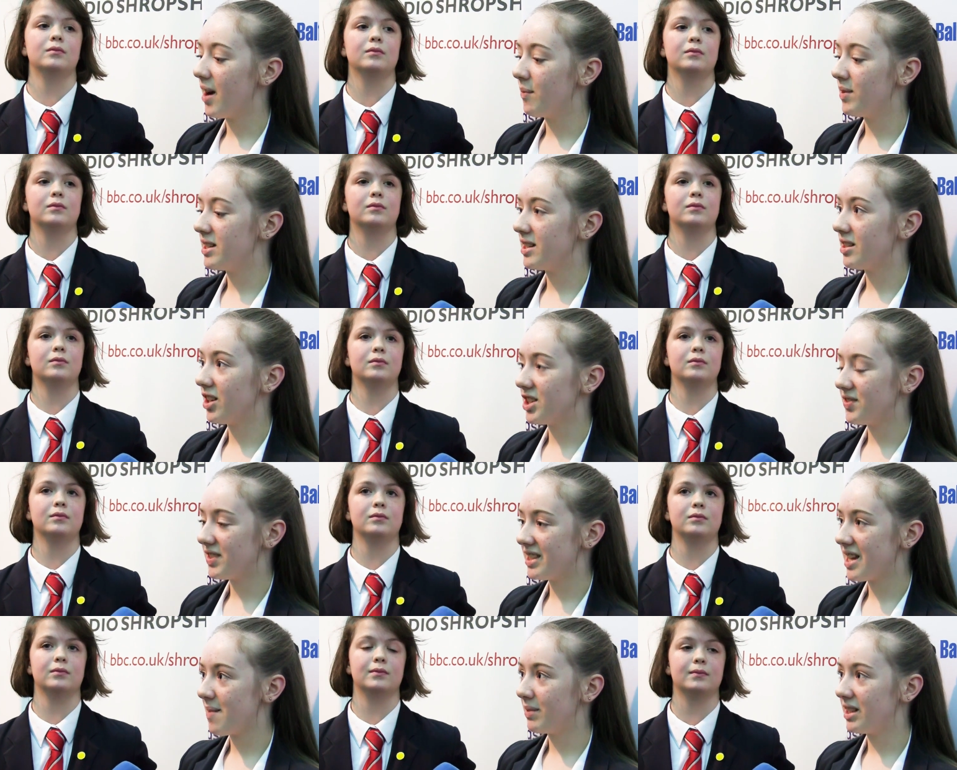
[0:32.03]
Speaker 1: And we did lots of
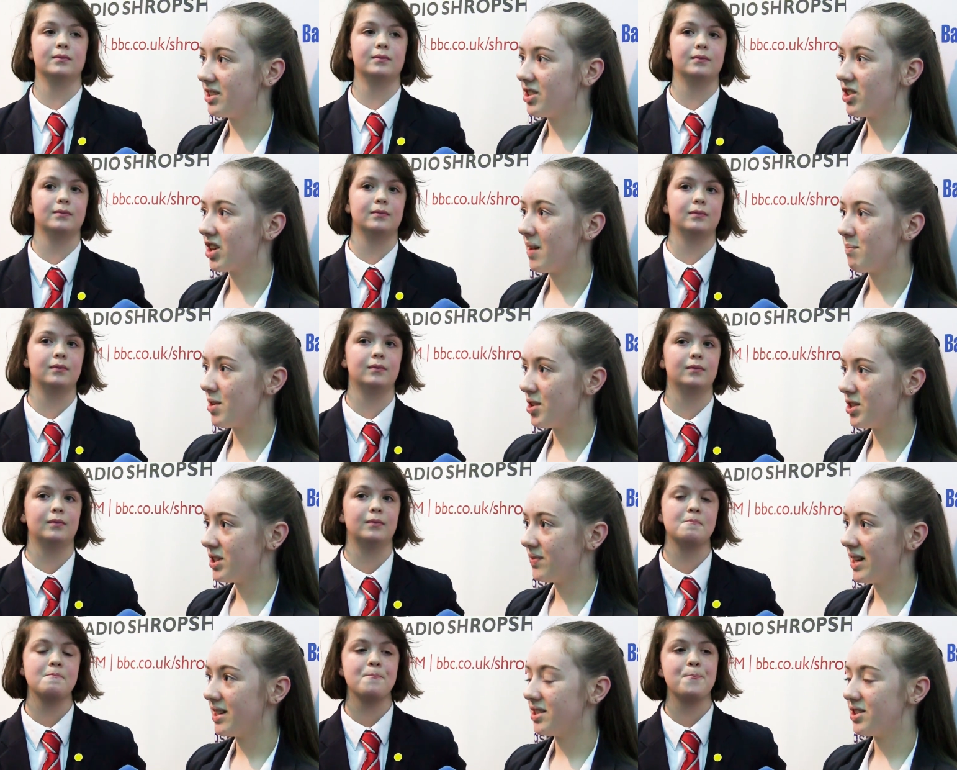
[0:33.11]
assemblies to try and
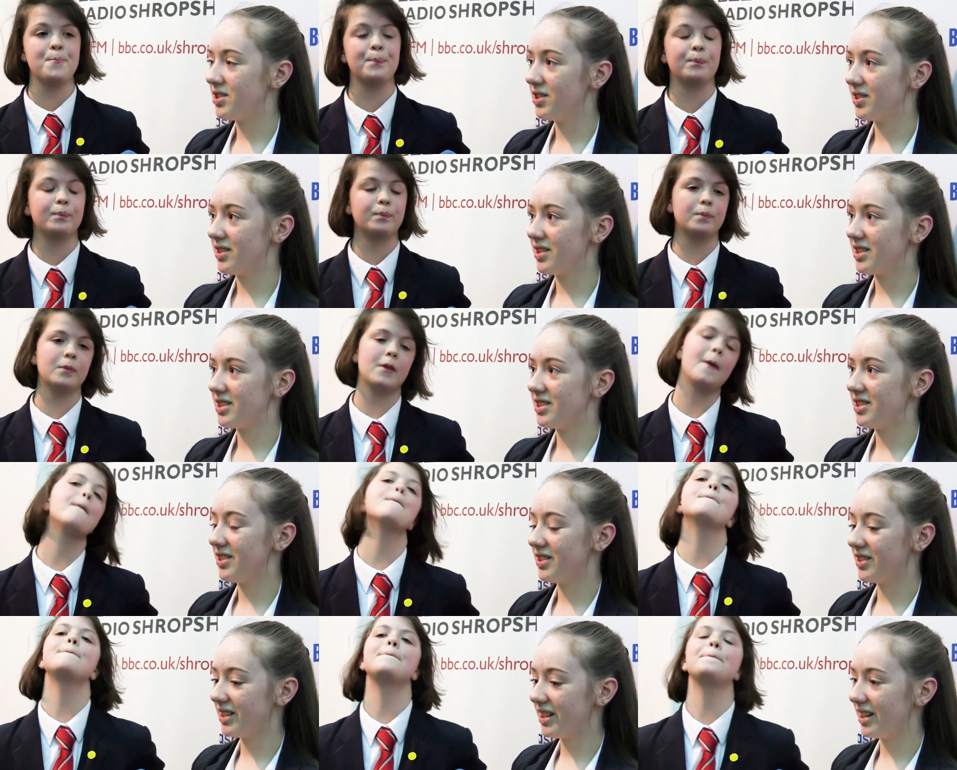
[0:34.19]
motivate students
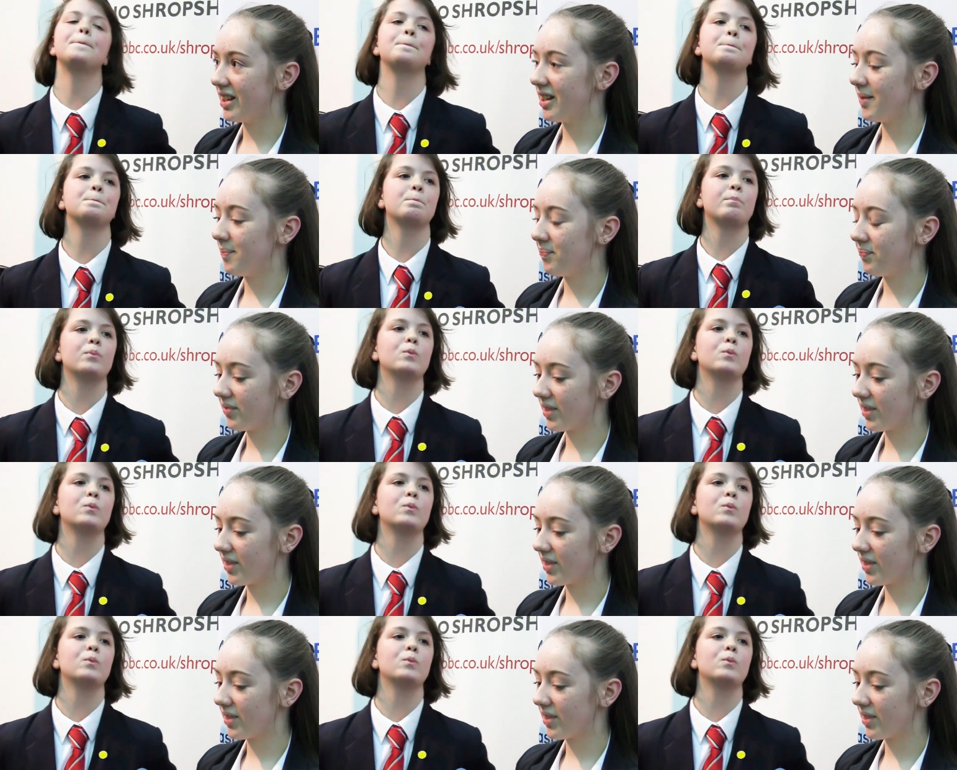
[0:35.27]
to um,